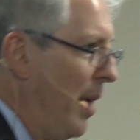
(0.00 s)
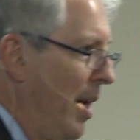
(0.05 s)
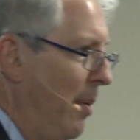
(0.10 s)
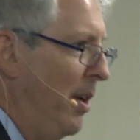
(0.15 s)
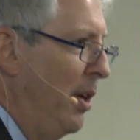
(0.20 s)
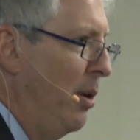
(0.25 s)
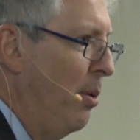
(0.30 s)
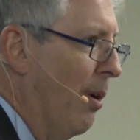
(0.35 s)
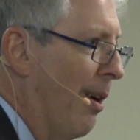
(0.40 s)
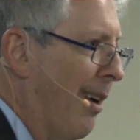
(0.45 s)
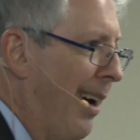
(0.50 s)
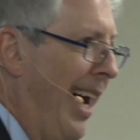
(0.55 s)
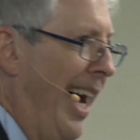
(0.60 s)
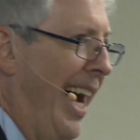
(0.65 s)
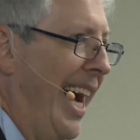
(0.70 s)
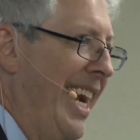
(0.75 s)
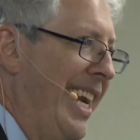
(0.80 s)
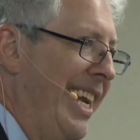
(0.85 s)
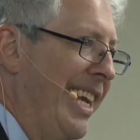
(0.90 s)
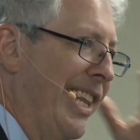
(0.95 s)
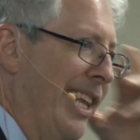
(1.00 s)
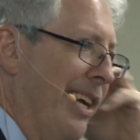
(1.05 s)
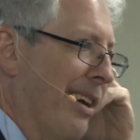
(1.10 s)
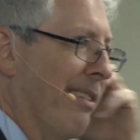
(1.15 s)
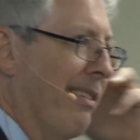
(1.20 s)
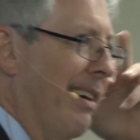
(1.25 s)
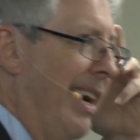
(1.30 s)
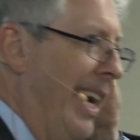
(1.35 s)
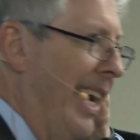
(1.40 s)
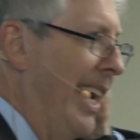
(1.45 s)
maybe who are hiding their
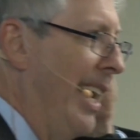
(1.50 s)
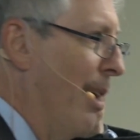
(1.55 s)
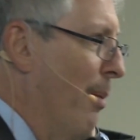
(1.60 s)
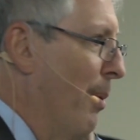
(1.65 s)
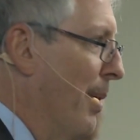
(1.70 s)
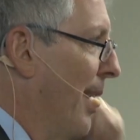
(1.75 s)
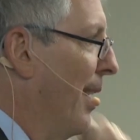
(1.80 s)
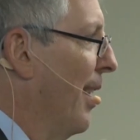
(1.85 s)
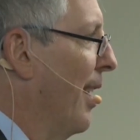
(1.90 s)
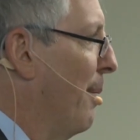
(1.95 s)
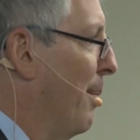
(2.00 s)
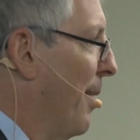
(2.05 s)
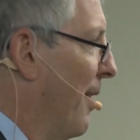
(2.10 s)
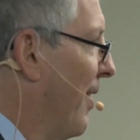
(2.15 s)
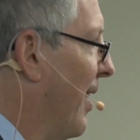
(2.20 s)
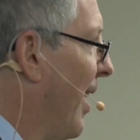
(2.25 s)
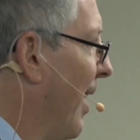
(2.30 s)
gray hair with a little bit of